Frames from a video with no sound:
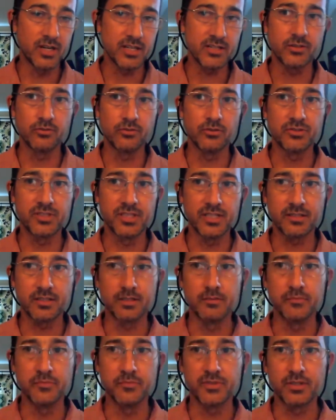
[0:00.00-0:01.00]
terrestrial
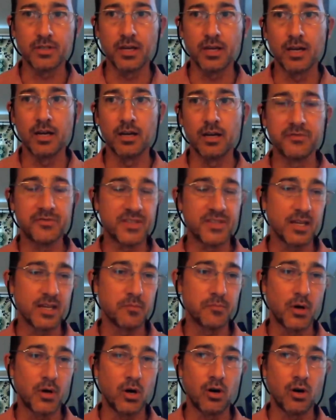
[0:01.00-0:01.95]
systems of St.